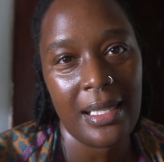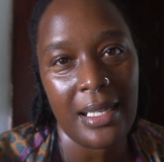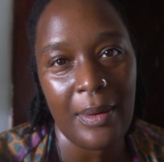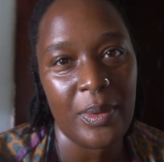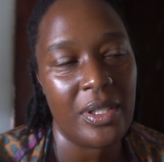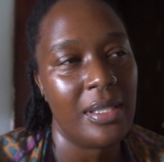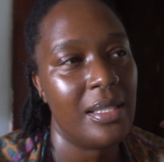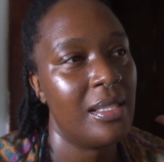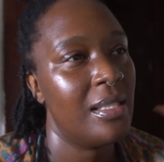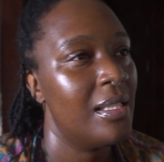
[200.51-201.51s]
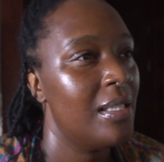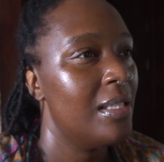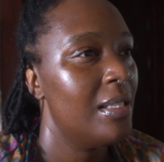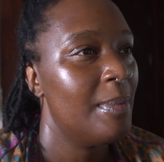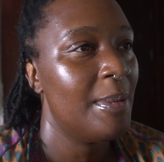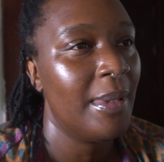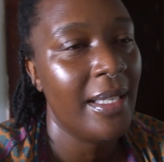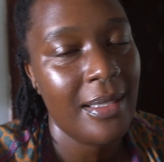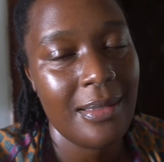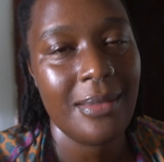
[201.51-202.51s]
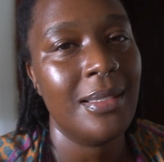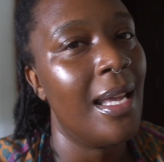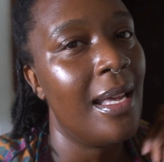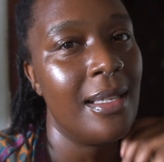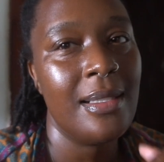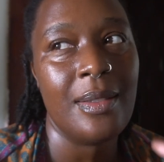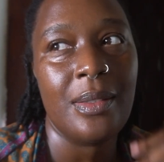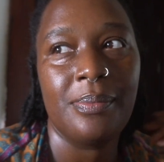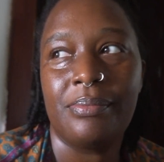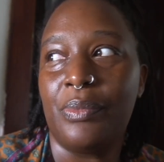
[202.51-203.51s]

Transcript: And I would just be playing jazz or